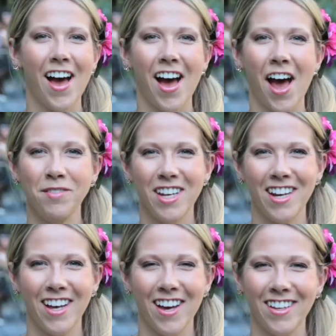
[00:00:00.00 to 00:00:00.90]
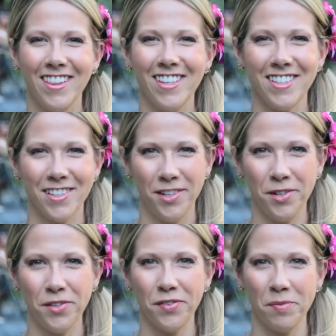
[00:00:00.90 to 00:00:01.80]
I'm Danielle, and this is
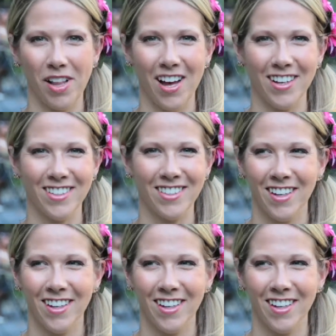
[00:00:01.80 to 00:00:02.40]
News for Blondes.